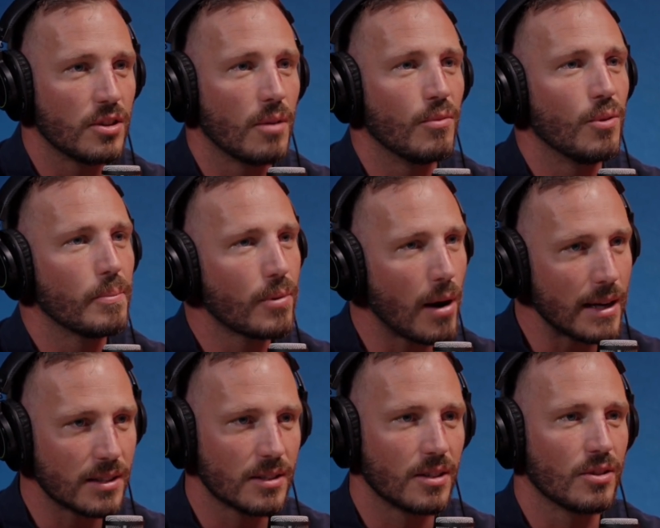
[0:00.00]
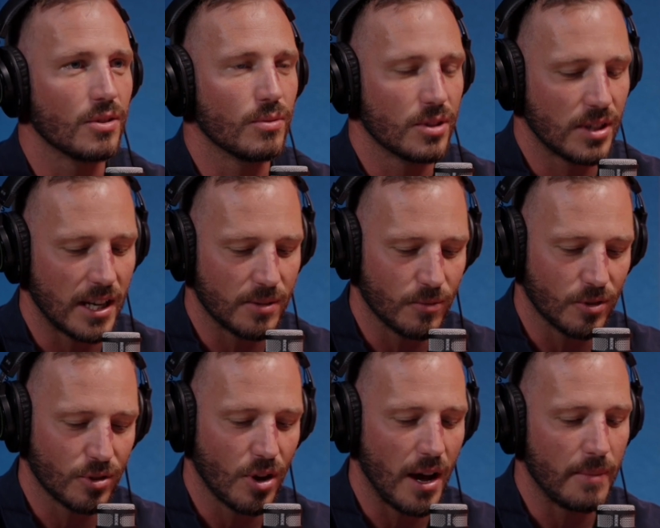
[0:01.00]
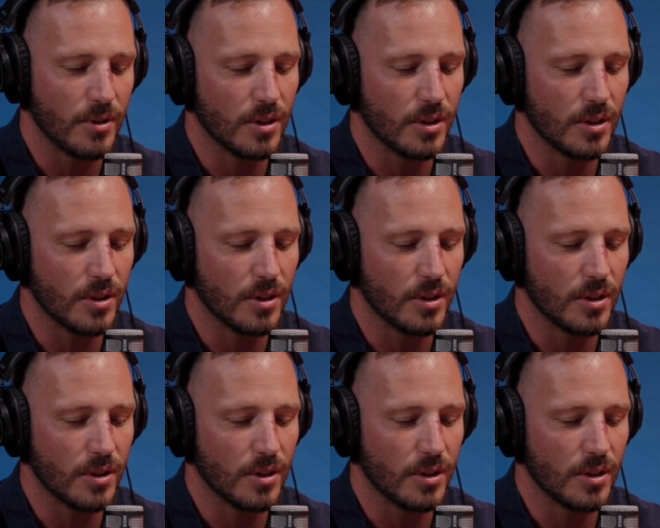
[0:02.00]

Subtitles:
you got more pricing to do, which takes more time.